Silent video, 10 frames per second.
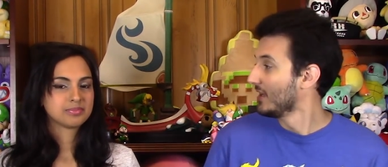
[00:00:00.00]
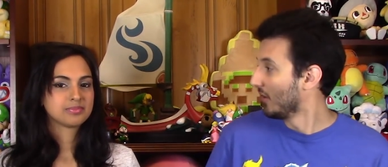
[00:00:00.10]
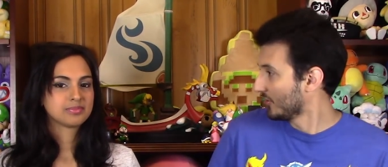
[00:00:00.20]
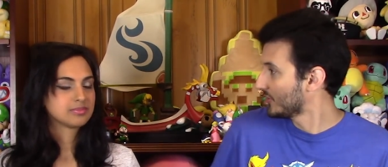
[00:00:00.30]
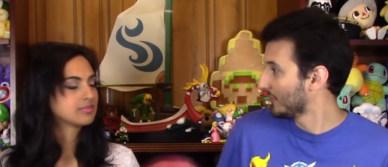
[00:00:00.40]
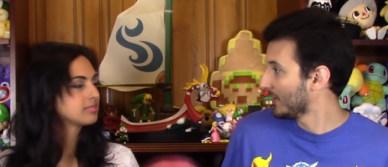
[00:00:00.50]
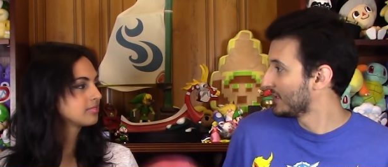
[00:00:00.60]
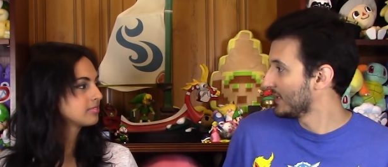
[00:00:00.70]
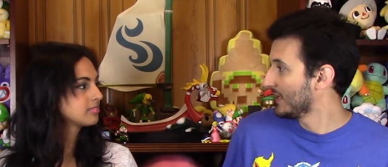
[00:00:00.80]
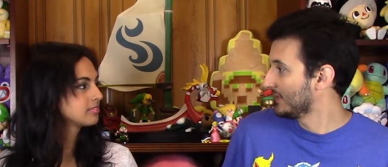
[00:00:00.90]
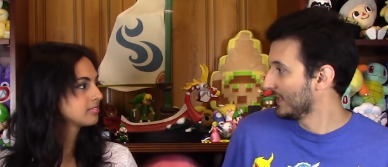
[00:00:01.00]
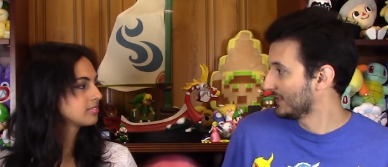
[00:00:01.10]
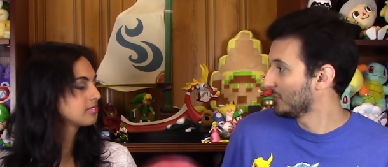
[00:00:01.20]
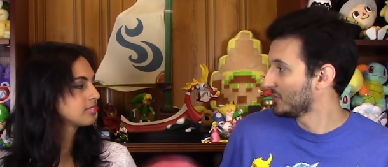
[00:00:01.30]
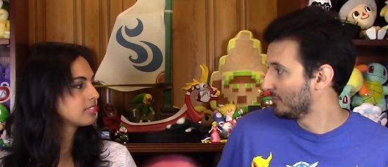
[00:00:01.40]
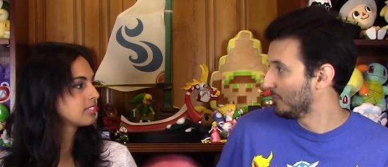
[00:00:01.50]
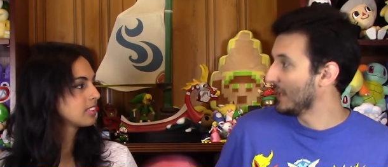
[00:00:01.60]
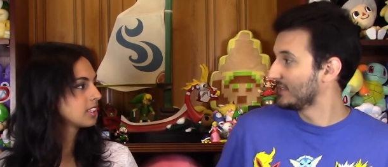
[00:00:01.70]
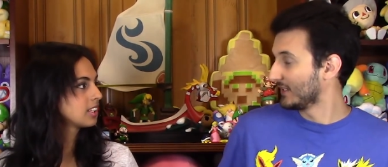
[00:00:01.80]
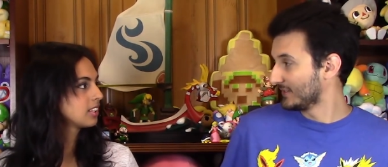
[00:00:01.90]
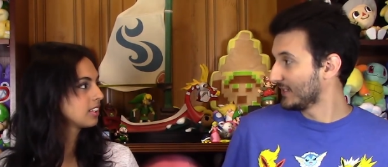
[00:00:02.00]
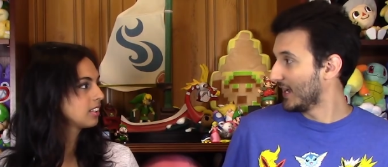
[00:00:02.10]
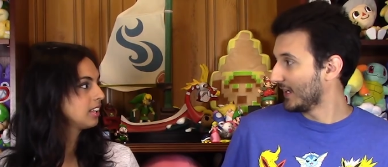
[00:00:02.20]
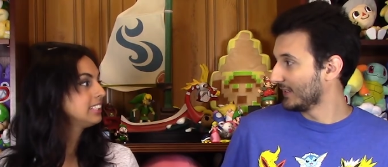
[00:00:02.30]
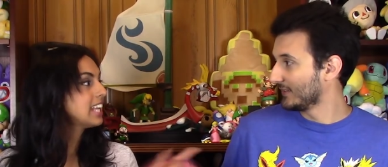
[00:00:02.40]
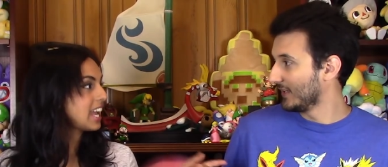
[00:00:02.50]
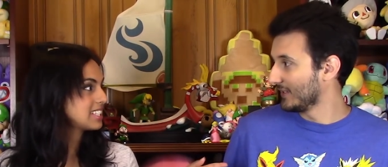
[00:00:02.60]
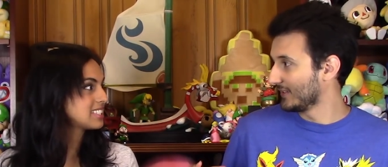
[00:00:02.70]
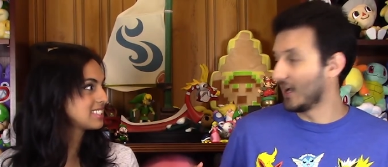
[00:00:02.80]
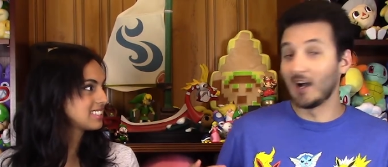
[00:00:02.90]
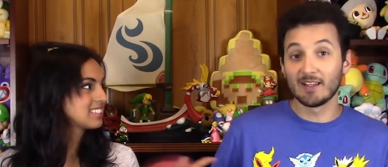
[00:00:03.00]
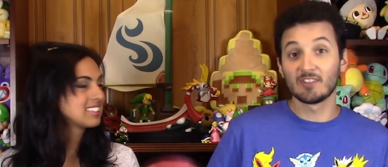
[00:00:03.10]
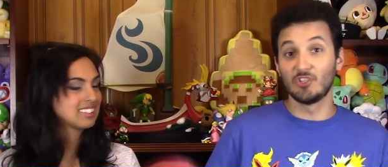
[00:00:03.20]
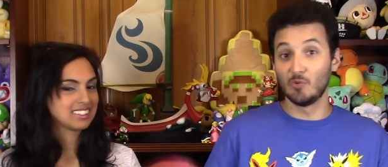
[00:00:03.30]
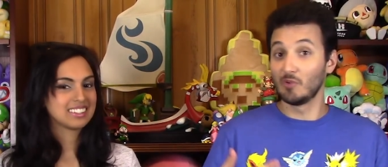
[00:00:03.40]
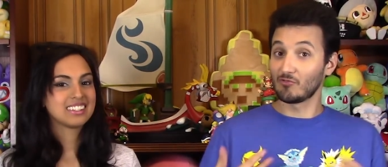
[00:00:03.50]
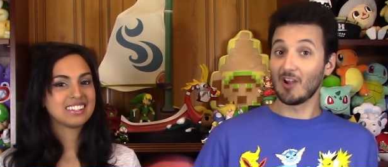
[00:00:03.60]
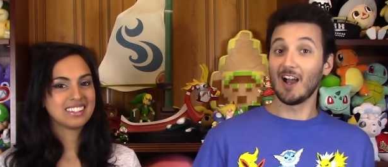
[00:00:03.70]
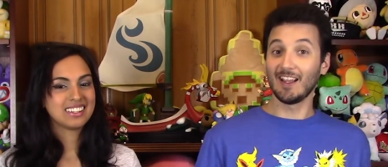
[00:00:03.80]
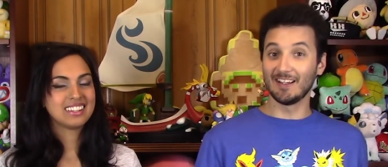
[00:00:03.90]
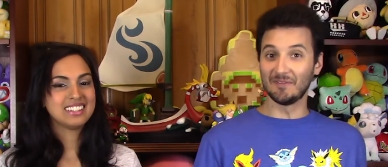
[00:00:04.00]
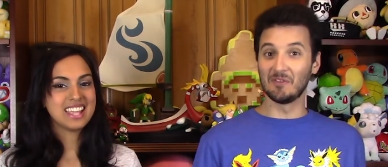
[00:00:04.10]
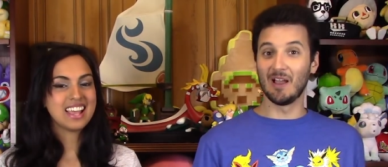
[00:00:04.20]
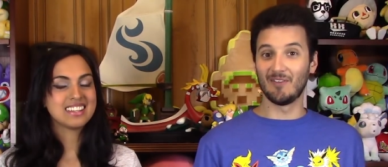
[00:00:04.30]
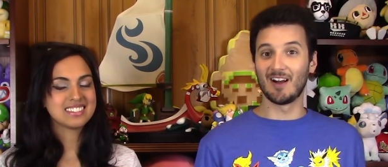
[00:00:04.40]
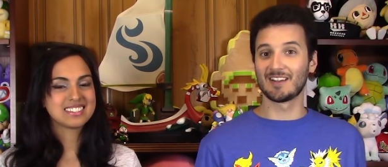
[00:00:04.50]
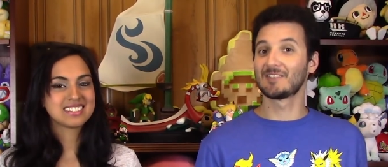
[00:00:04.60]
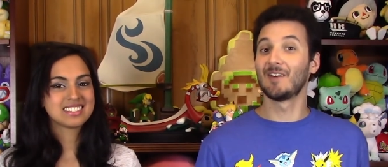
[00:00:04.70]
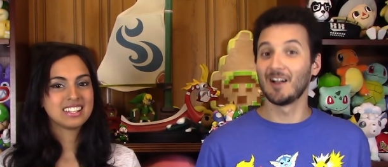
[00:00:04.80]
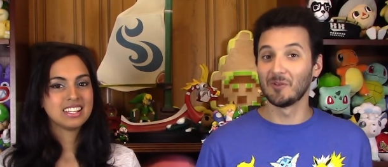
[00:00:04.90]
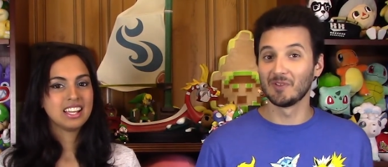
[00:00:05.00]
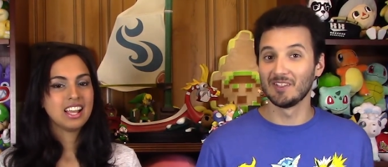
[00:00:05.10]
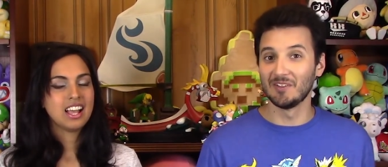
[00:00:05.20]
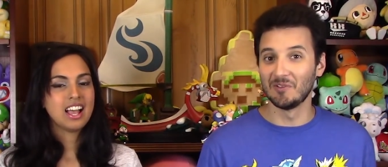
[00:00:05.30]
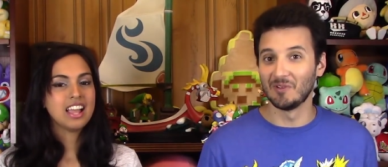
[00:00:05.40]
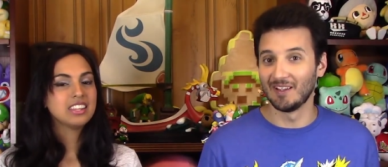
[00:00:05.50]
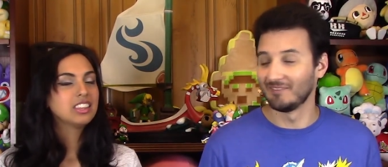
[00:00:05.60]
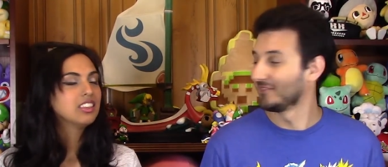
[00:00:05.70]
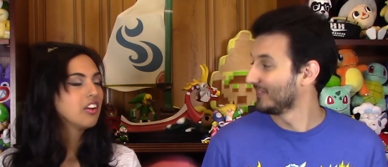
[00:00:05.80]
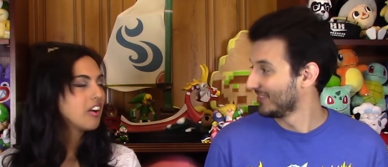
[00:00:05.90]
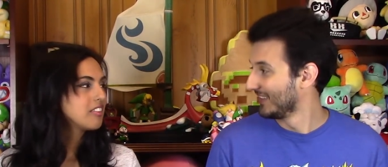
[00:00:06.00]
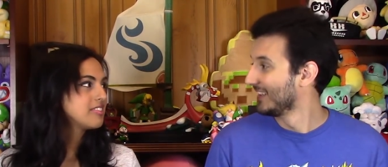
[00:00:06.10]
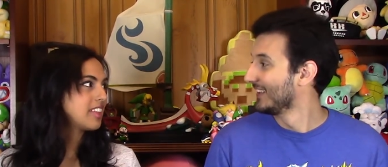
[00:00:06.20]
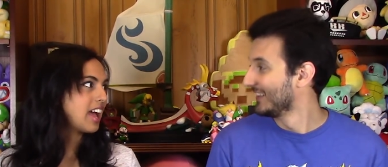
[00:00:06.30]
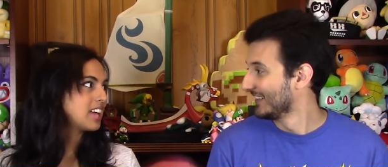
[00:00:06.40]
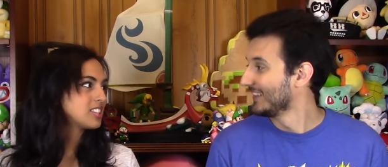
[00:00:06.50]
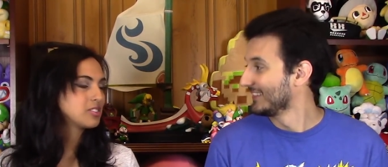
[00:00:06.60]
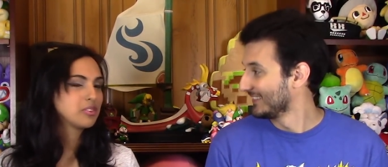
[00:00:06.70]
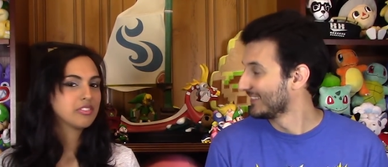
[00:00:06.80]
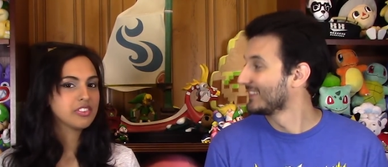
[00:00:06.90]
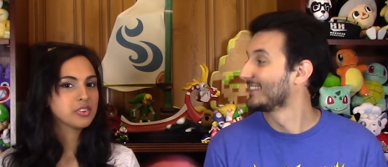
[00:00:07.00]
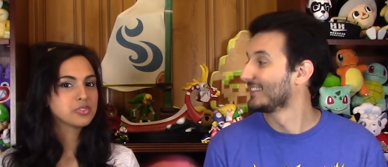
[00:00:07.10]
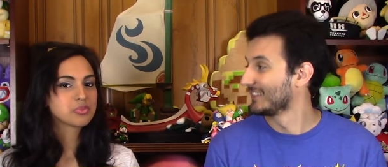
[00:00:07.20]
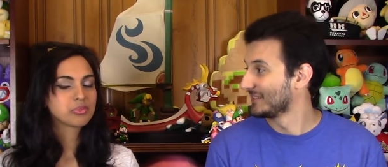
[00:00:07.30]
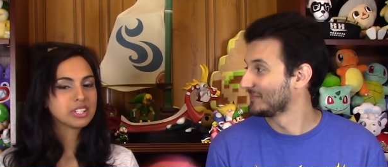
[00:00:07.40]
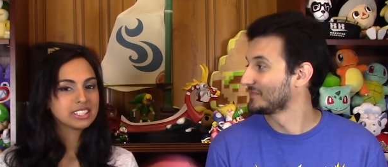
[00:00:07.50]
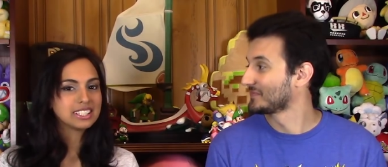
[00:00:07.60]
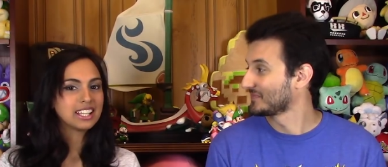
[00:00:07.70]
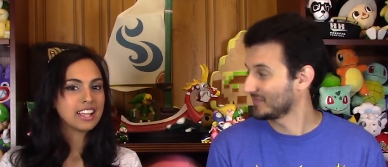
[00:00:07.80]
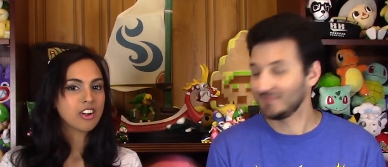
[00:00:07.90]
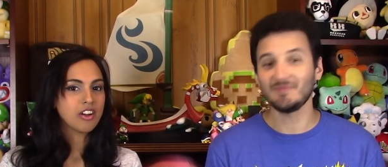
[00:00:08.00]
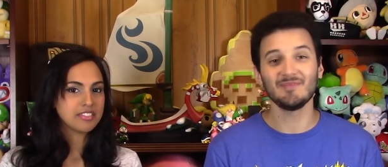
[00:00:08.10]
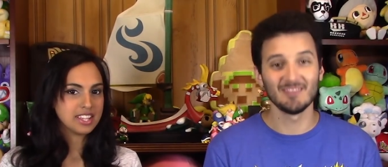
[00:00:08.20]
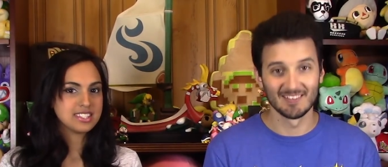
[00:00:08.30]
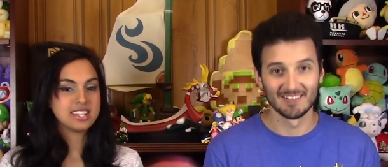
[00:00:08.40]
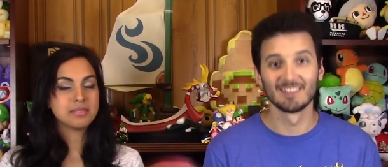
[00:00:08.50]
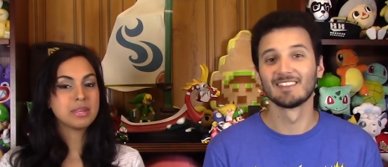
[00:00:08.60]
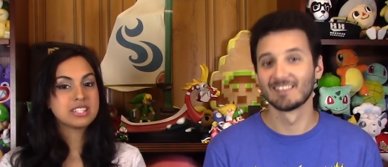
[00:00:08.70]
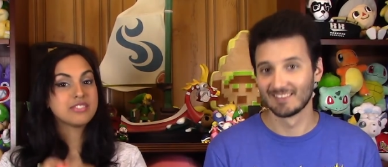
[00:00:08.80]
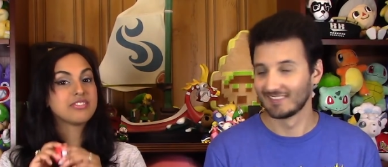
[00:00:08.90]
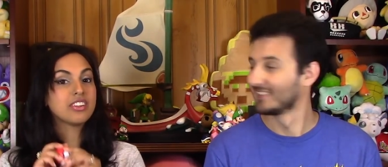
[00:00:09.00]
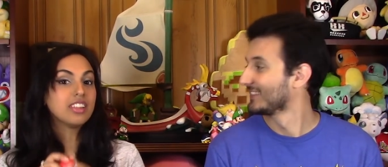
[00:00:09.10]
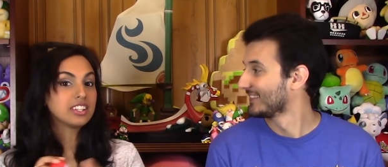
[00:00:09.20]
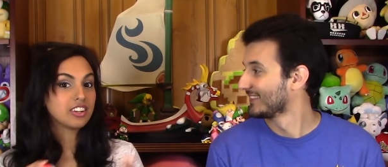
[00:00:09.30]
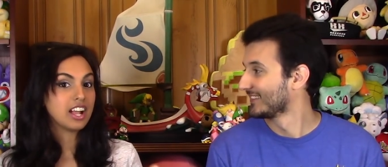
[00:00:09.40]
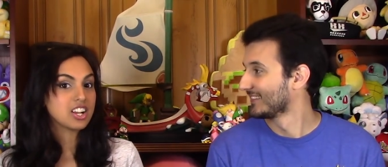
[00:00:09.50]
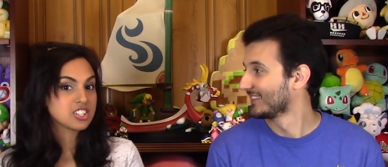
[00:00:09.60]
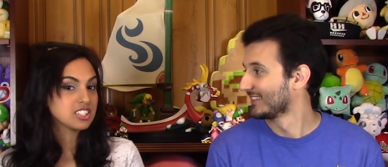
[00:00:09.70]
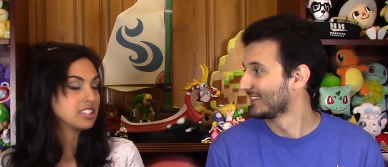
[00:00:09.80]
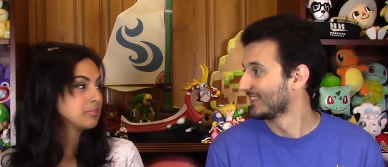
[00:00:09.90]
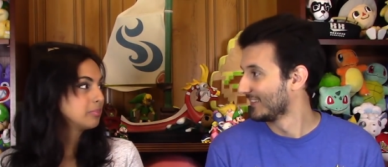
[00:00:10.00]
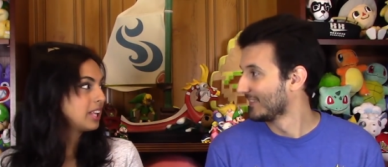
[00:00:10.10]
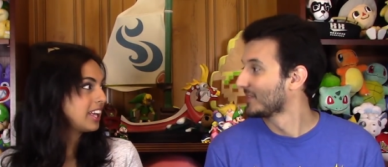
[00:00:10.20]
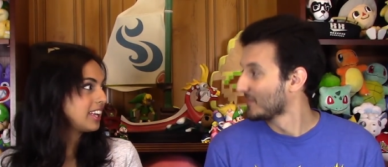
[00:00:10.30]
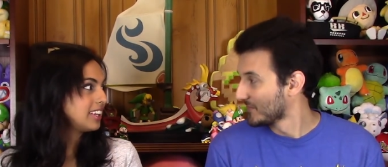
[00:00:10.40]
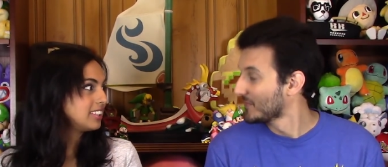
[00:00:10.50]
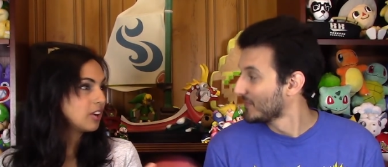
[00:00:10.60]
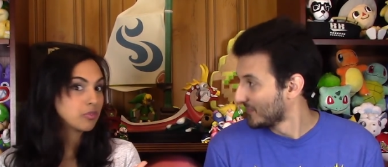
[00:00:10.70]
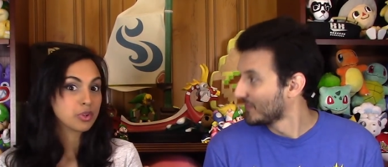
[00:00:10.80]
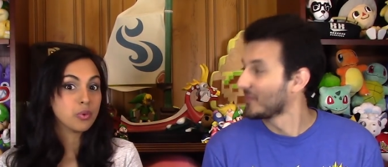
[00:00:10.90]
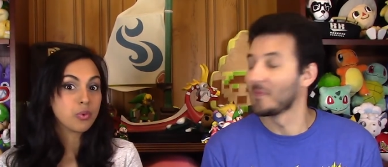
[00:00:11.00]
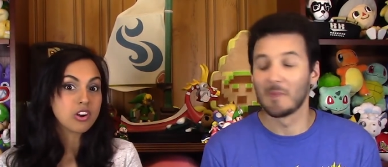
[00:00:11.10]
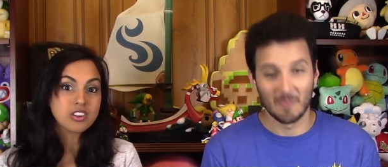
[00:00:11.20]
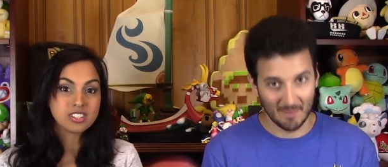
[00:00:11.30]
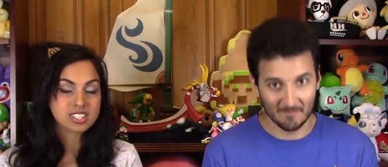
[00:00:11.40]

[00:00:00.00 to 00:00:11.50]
Speaker 1: also, it, it, they said was based on size. Yes. Like Onix, you will ride if yes. you have Onix following you. I
Speaker 2: love that. So it feels really like authentic. Makes you feel like you're actually playing a real world